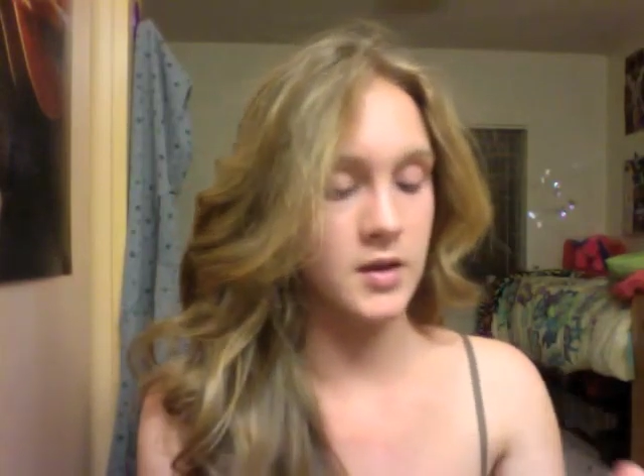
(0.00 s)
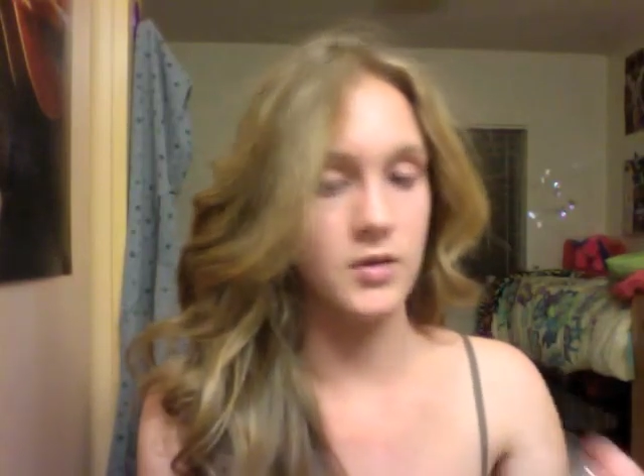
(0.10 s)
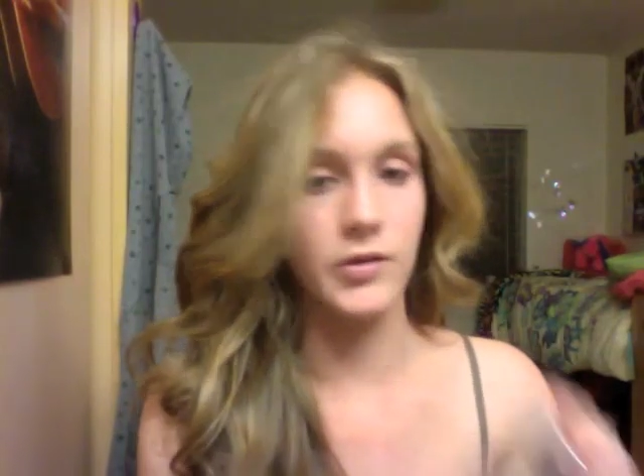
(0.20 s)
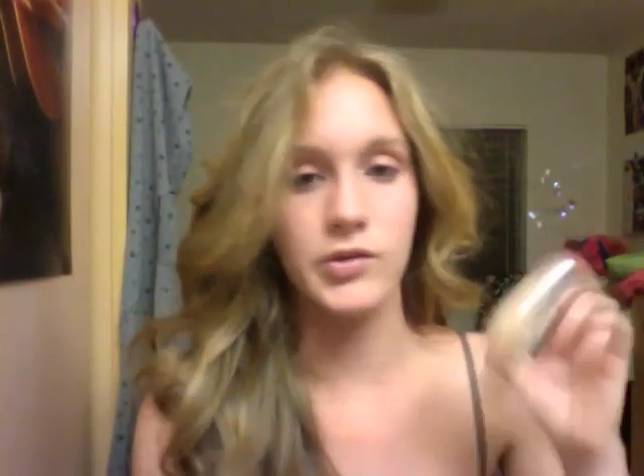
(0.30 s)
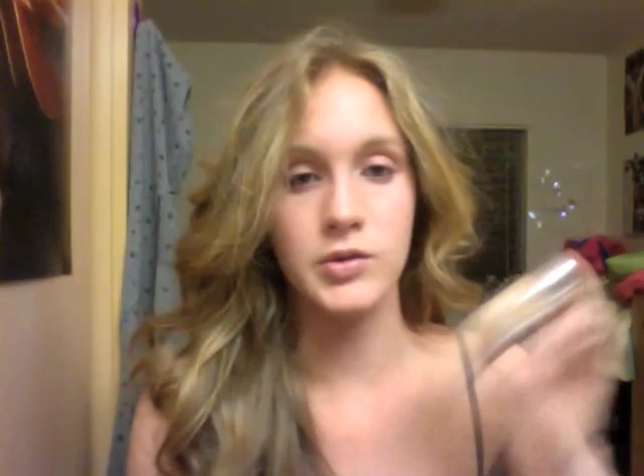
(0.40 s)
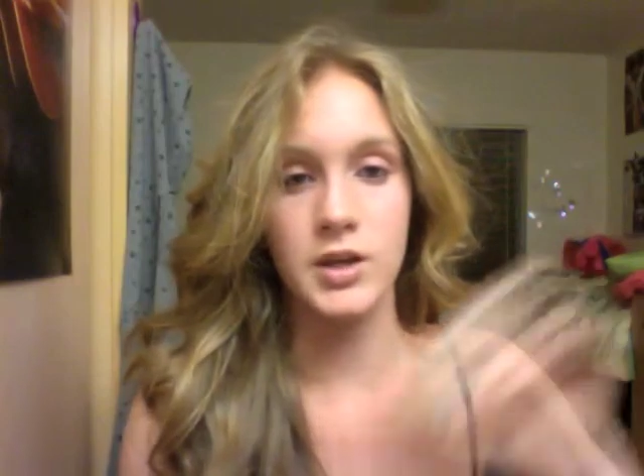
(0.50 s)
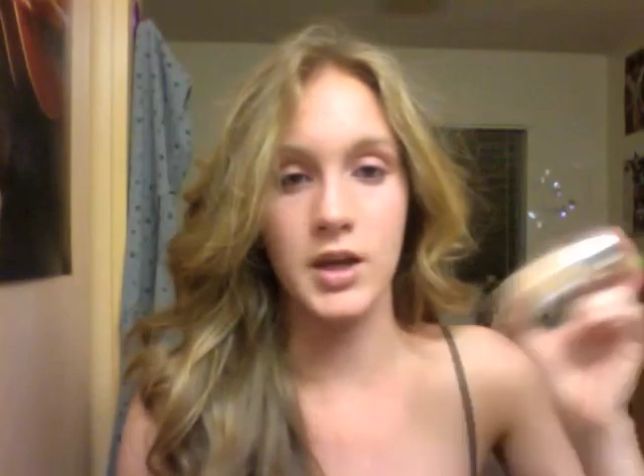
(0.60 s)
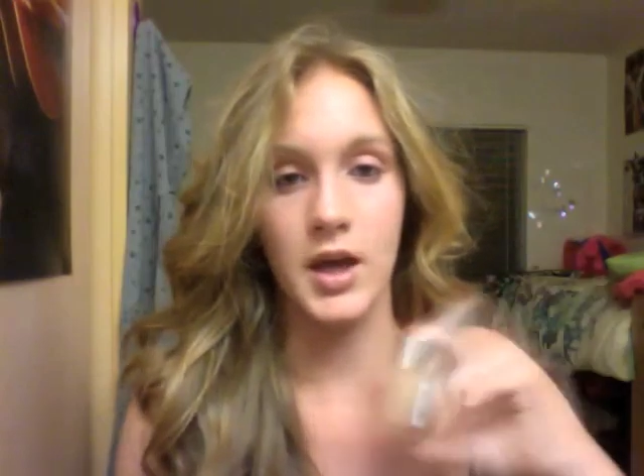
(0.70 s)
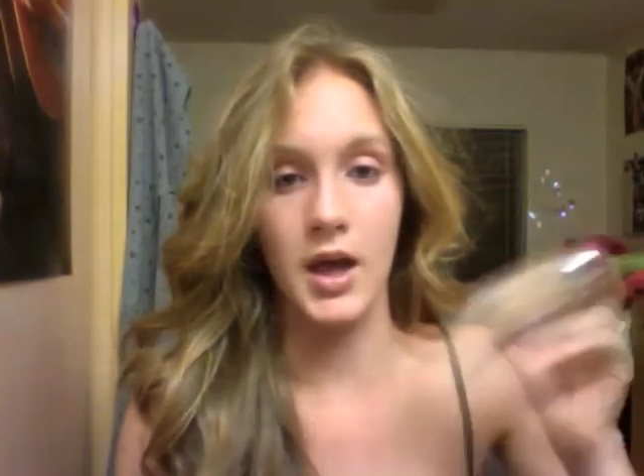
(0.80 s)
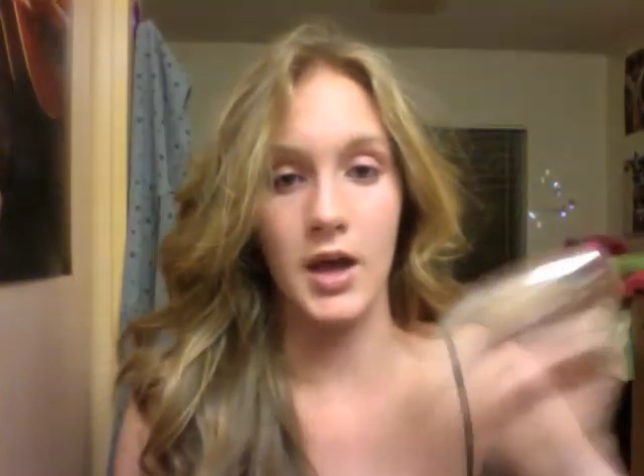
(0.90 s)

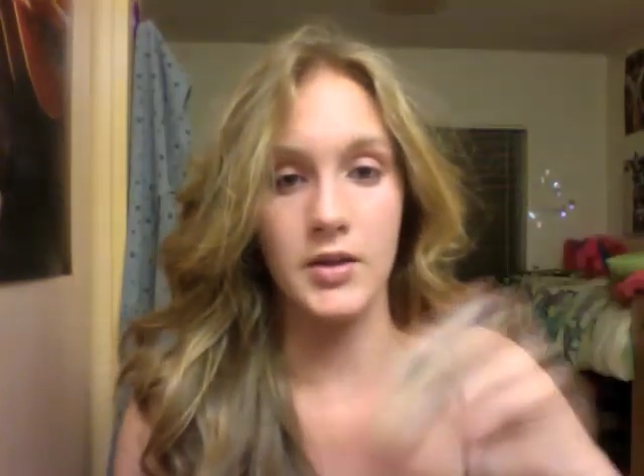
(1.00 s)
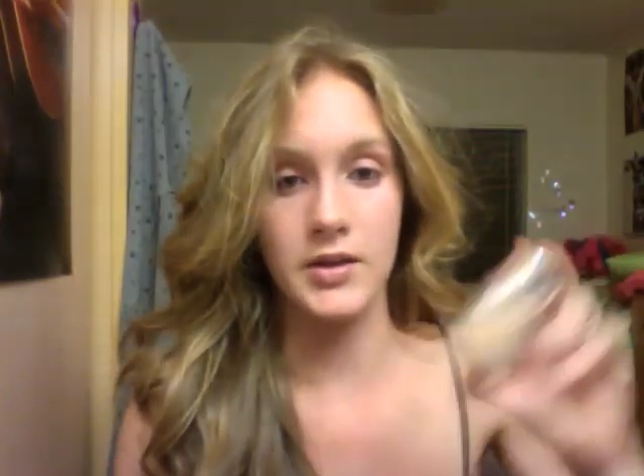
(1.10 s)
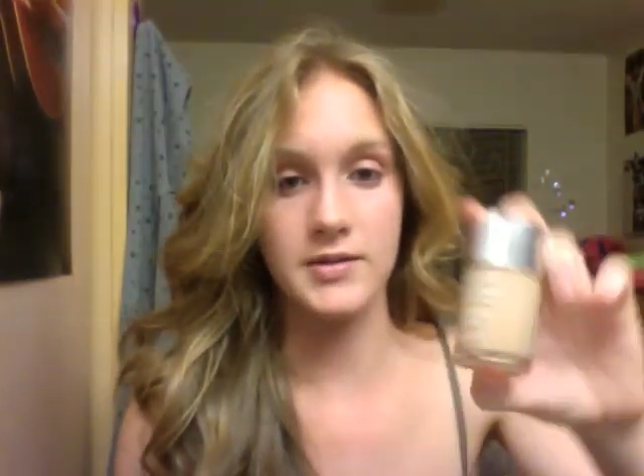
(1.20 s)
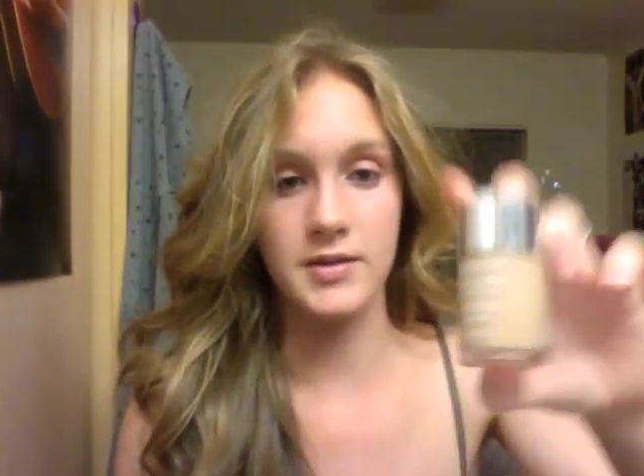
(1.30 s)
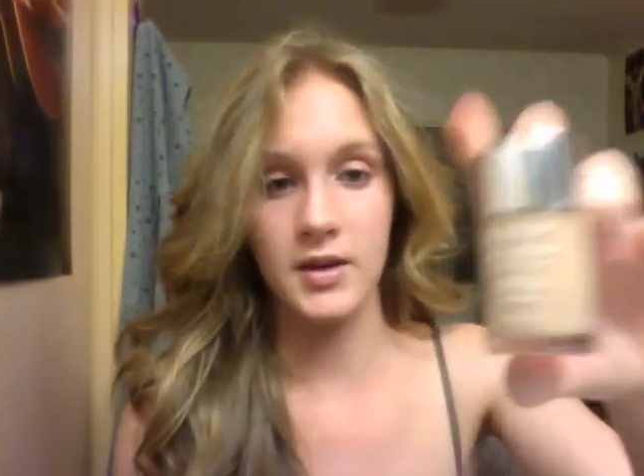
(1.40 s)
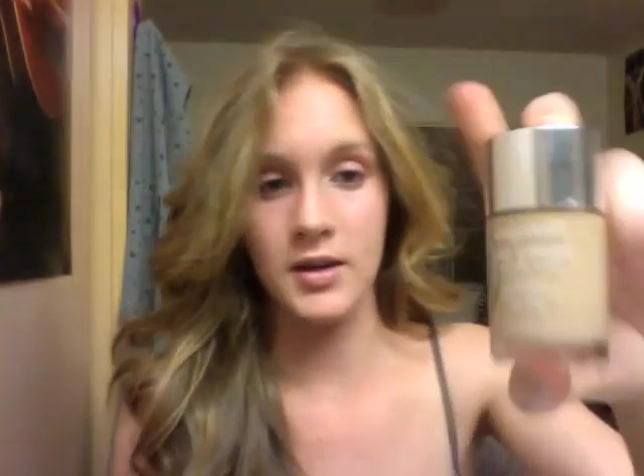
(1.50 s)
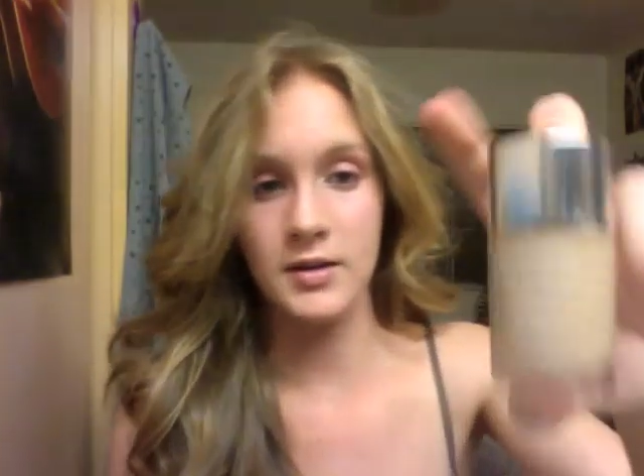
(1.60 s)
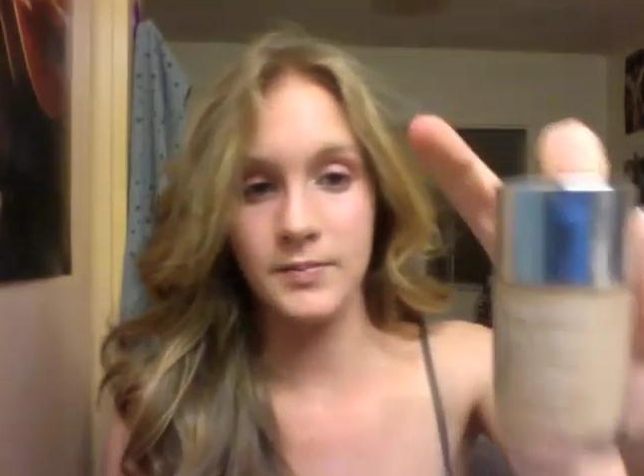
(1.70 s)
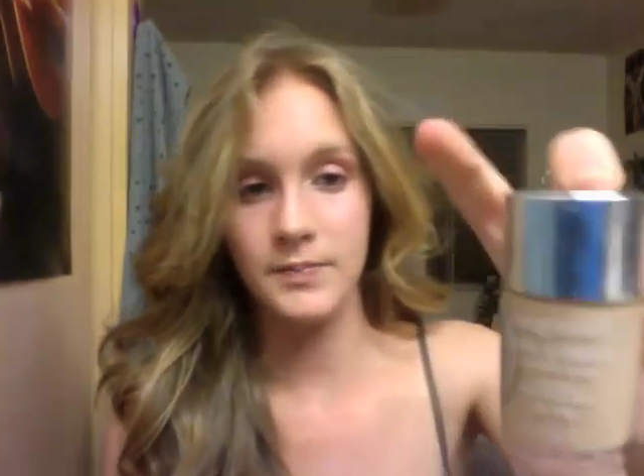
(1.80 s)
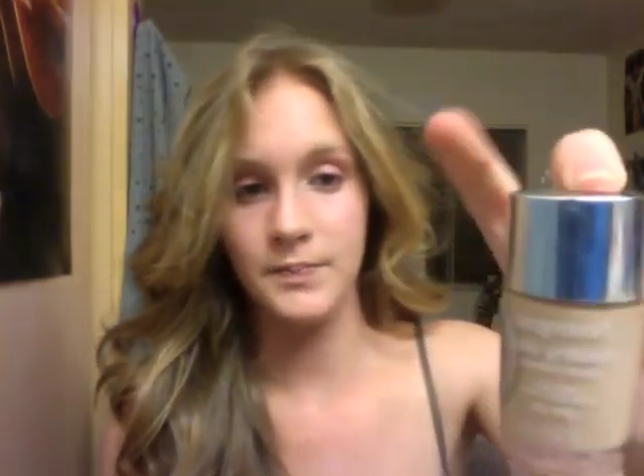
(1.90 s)
Neutrogena Healthy Skin,